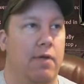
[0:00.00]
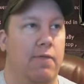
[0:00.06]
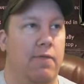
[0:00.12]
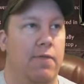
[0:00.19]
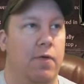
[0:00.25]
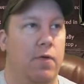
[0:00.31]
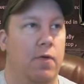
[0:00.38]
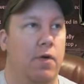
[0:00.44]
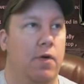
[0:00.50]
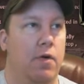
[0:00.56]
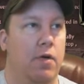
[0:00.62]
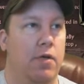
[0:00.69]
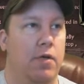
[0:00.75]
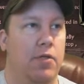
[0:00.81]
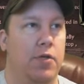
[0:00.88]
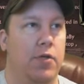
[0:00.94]

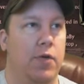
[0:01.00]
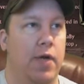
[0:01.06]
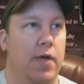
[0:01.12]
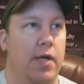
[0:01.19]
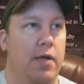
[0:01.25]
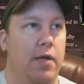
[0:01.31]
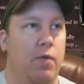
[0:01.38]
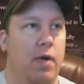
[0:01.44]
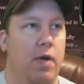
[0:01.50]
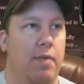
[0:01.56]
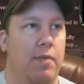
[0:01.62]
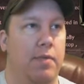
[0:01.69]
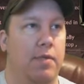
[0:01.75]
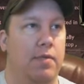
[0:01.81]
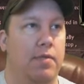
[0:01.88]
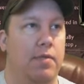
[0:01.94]
for two-handed
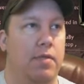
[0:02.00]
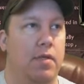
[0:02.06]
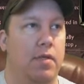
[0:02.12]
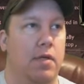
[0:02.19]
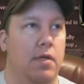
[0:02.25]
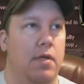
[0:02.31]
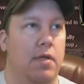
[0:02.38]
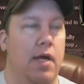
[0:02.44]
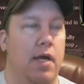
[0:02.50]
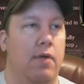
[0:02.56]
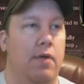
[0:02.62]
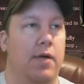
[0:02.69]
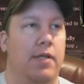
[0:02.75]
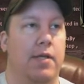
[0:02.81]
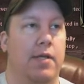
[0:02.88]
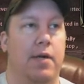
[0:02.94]
weapons. Yeah,
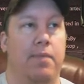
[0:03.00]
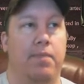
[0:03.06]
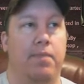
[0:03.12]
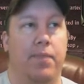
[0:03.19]
right there.